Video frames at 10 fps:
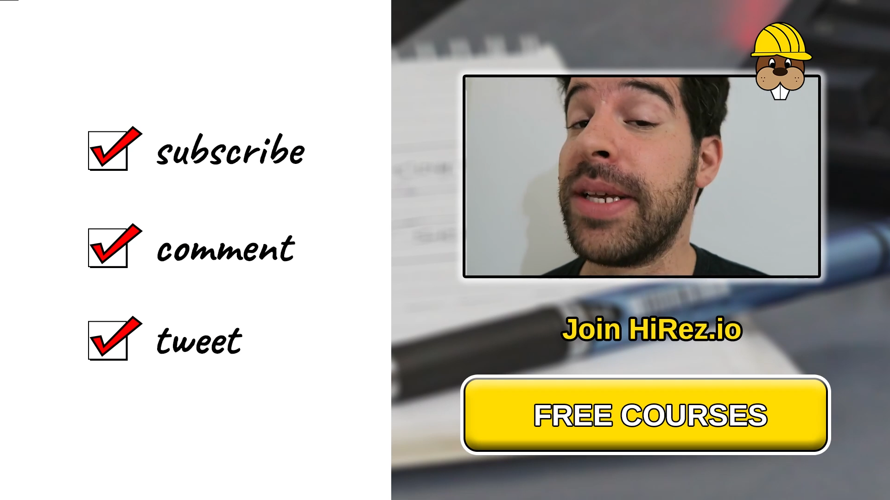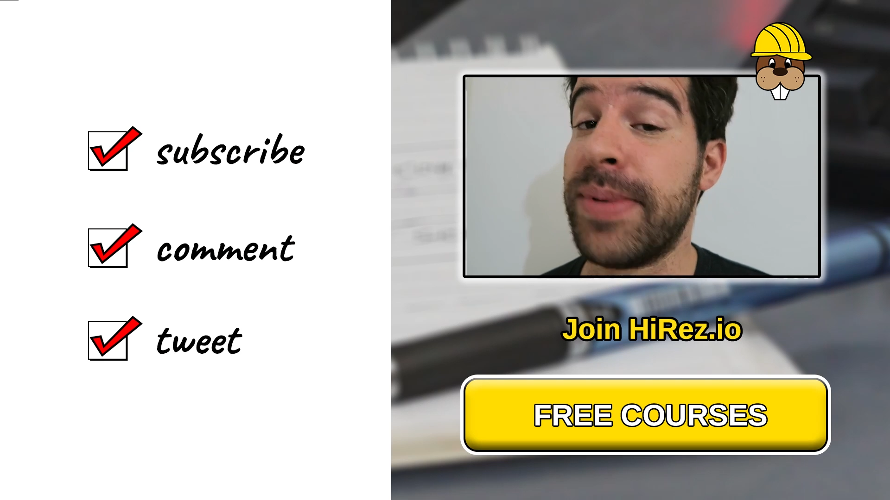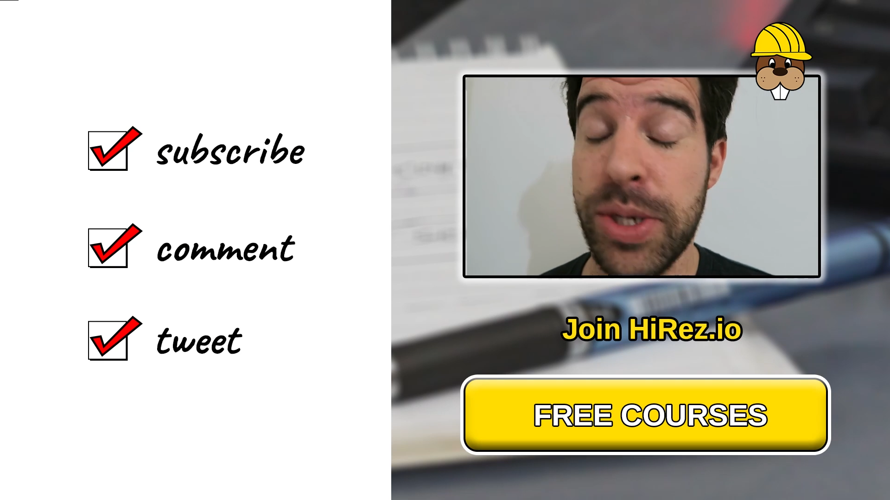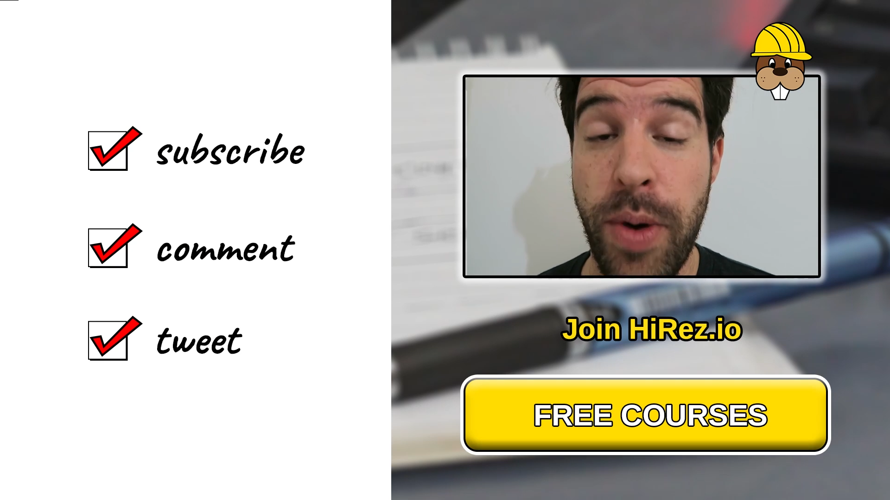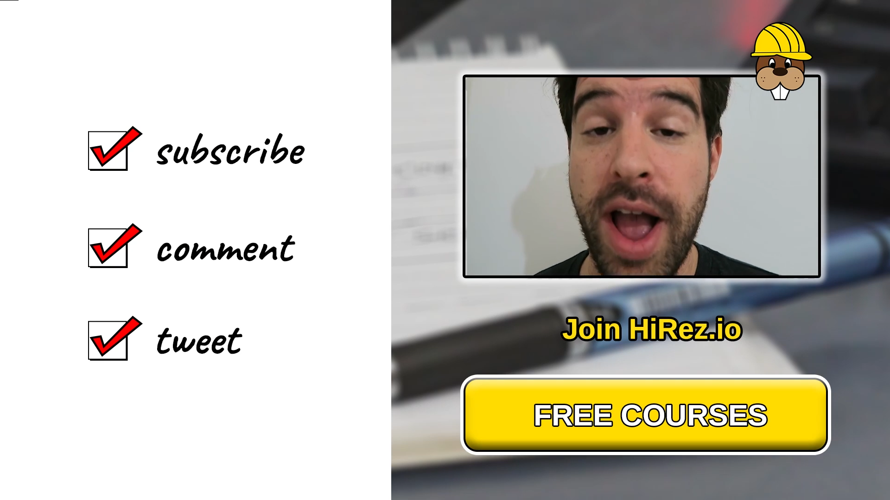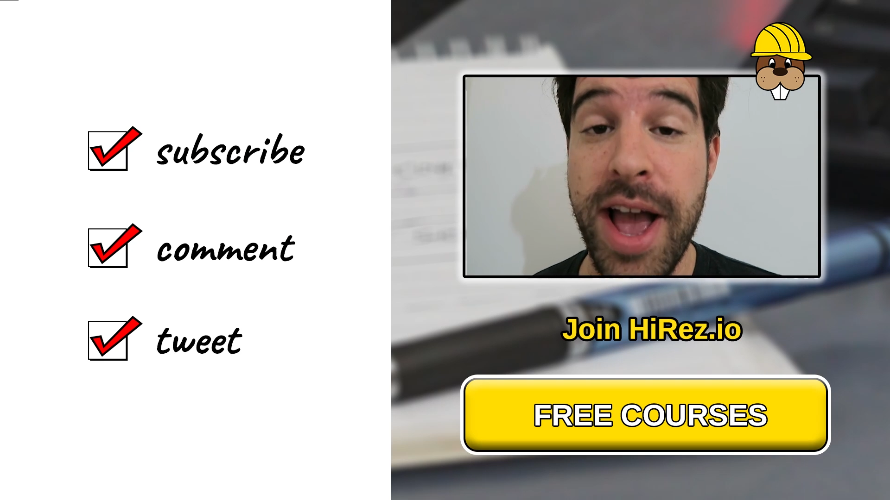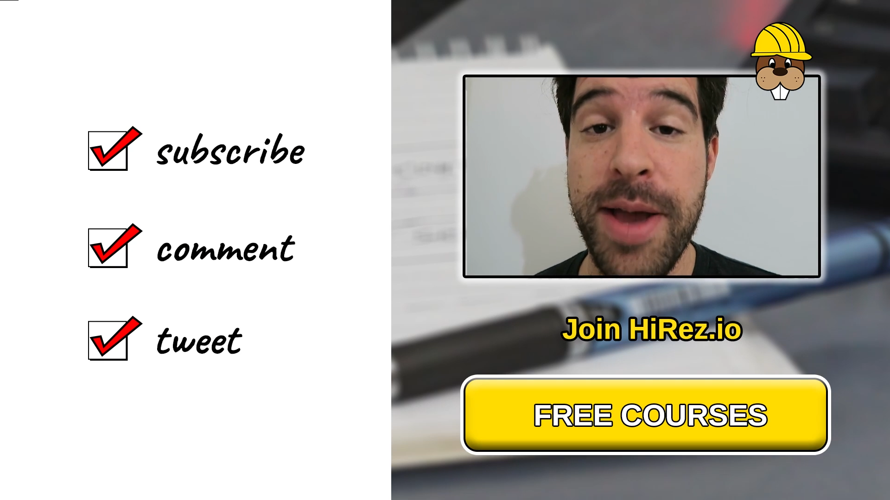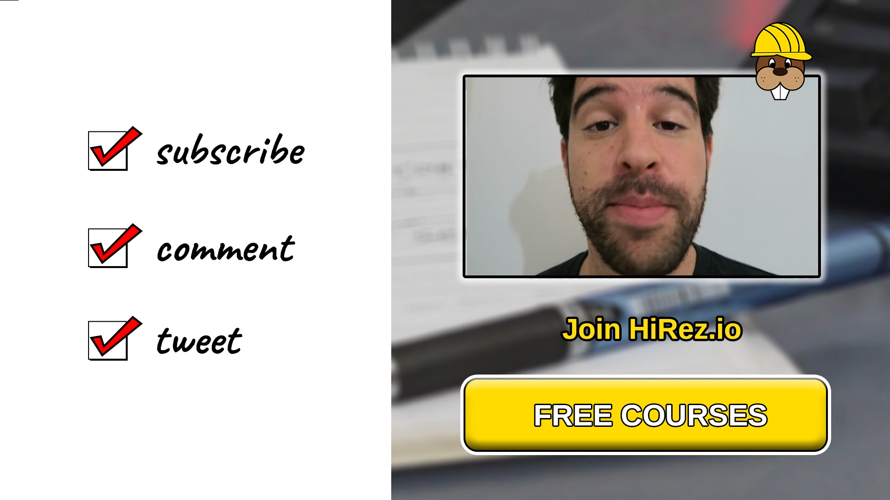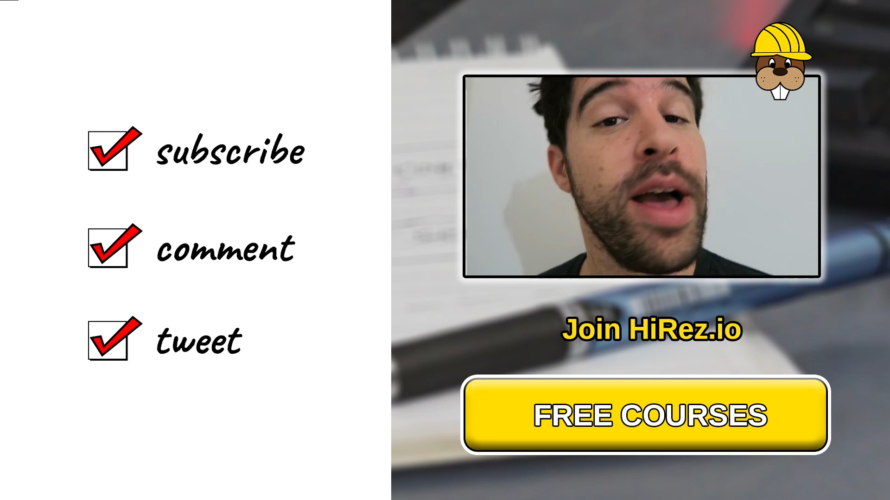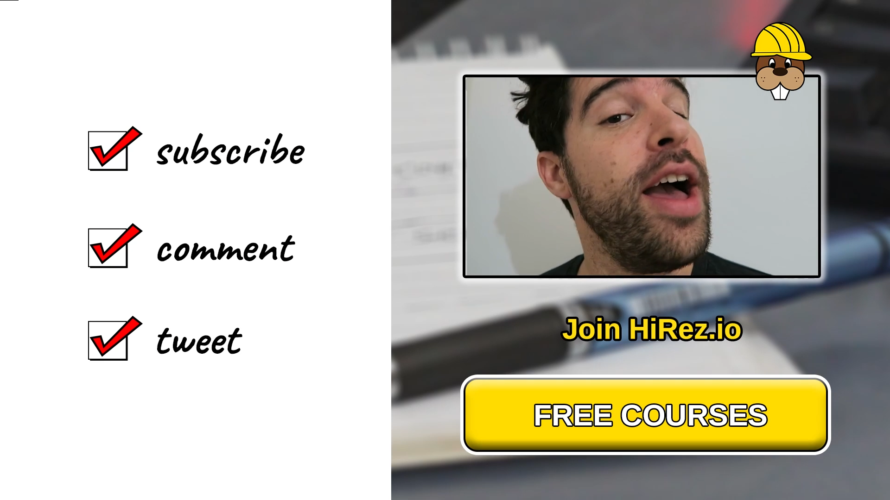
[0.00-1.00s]

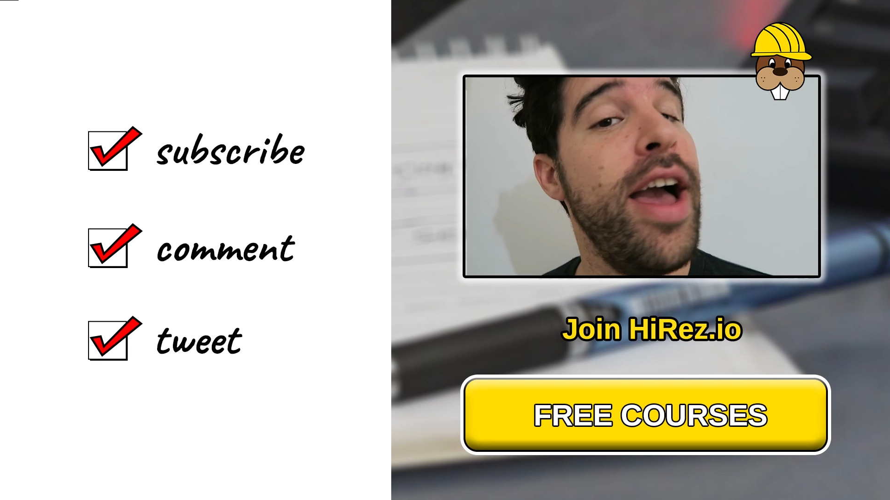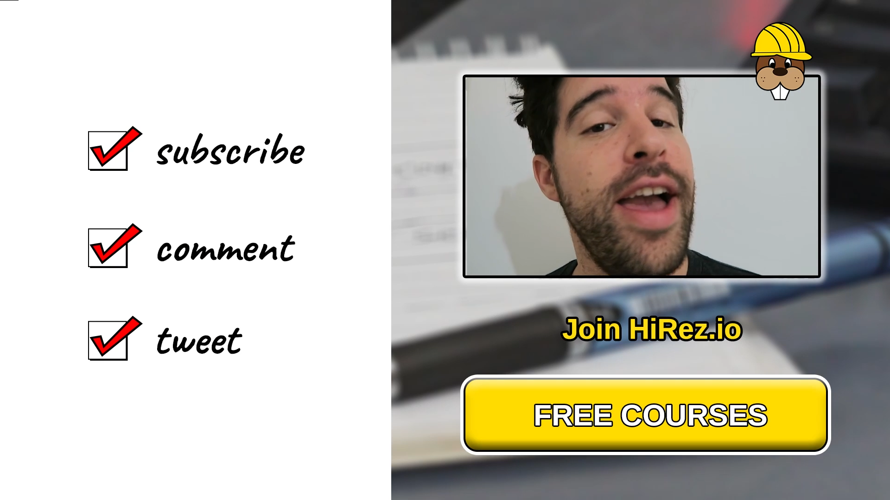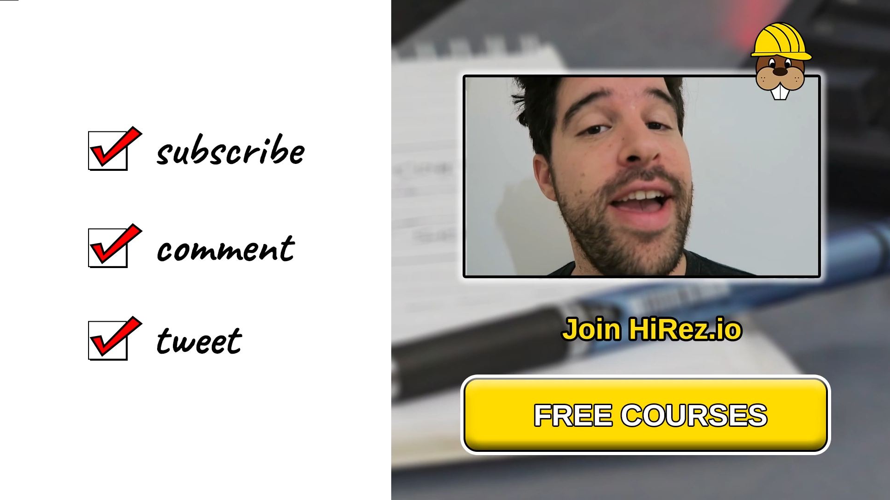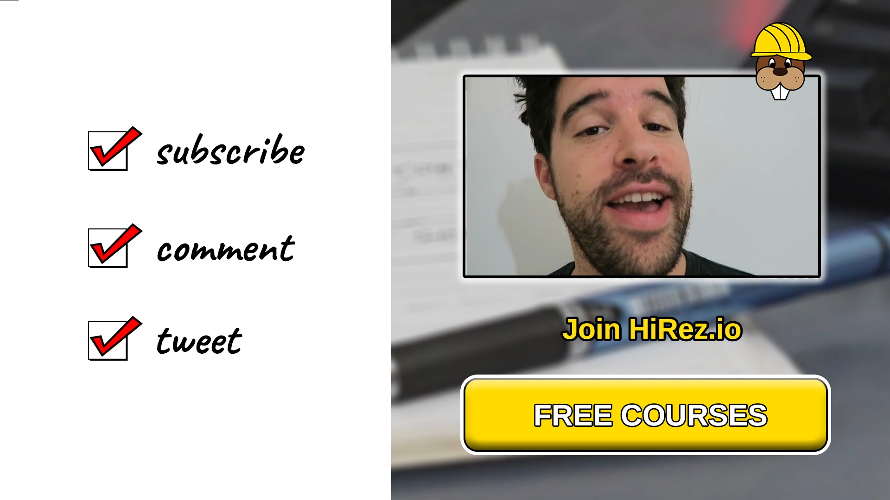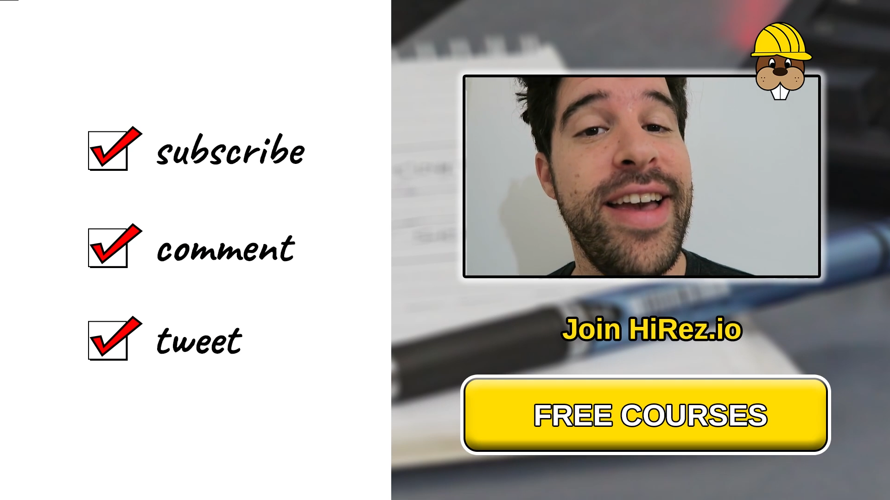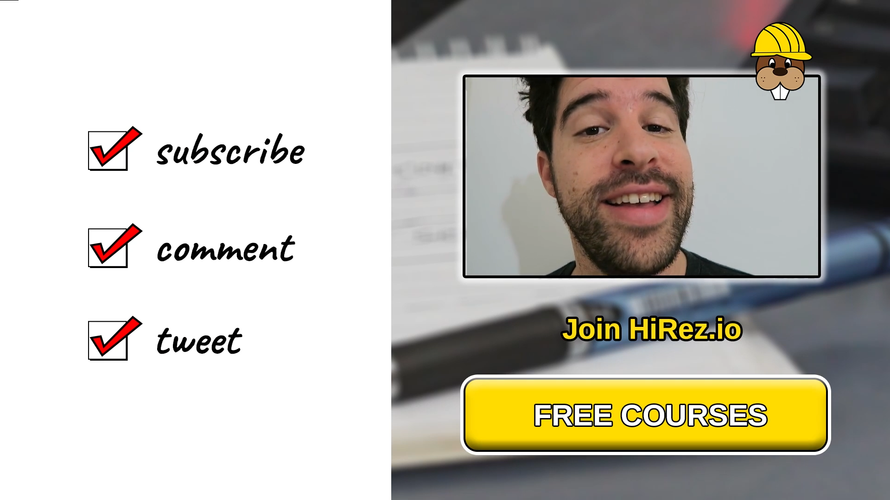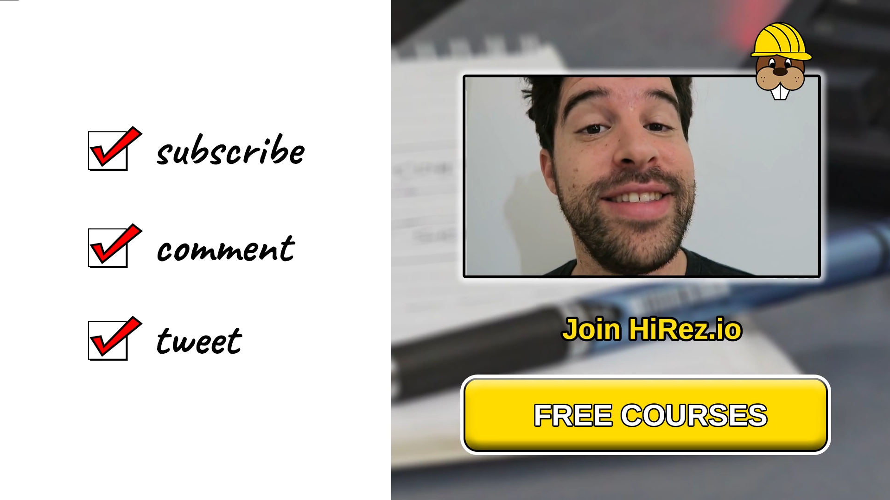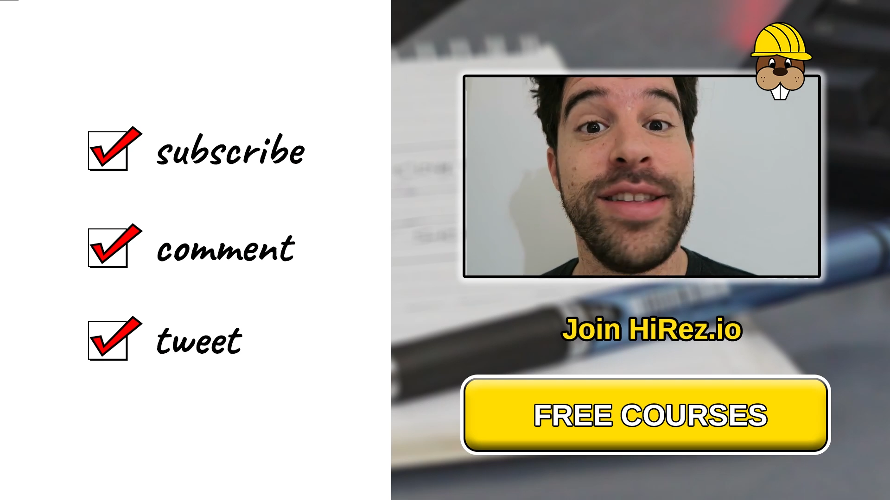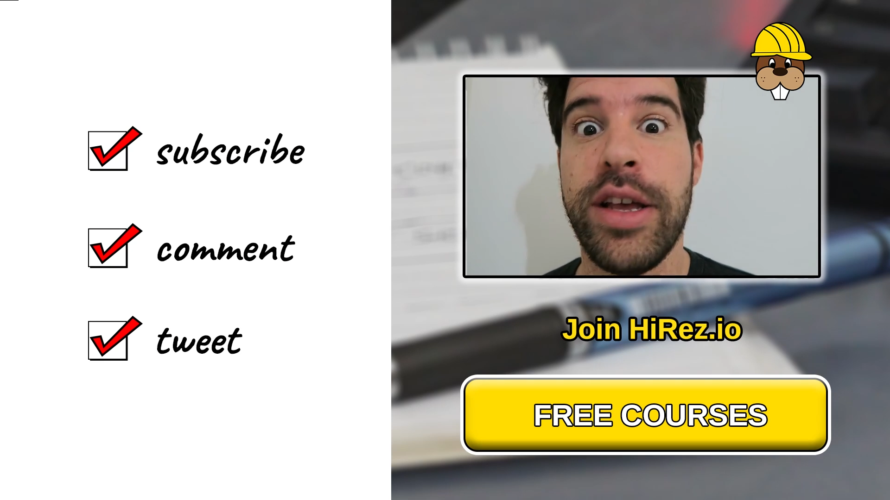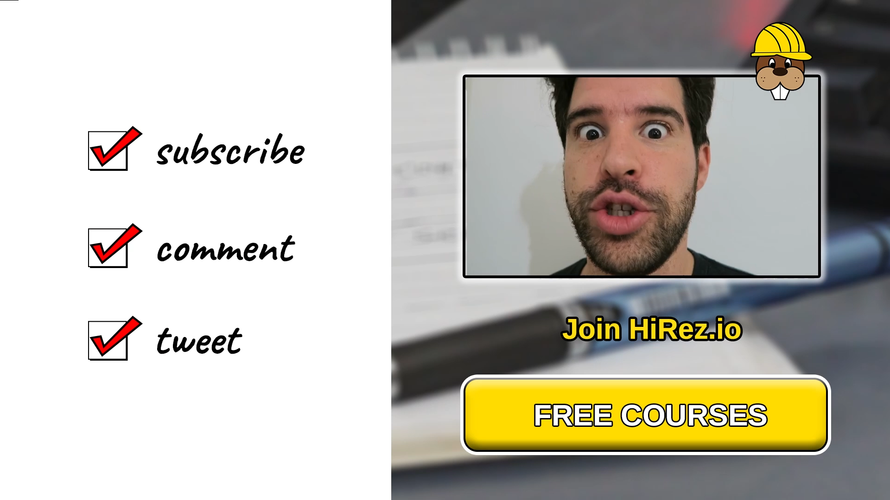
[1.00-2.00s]
subscribe
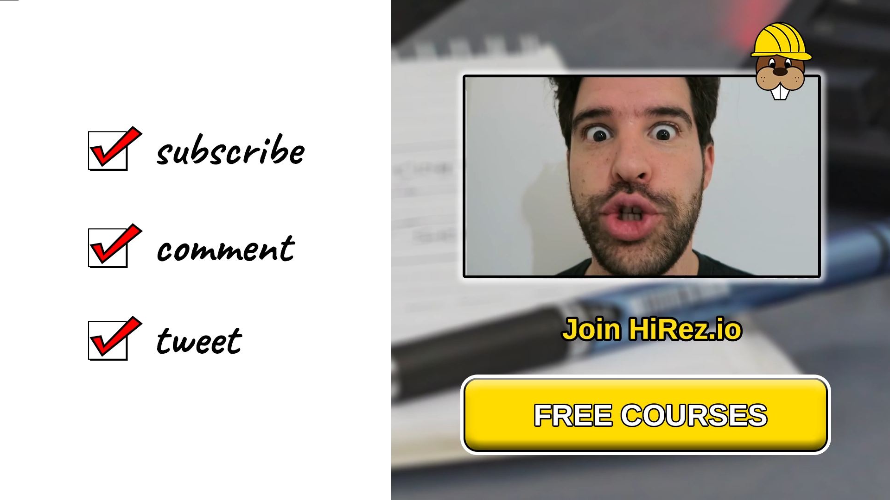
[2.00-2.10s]
and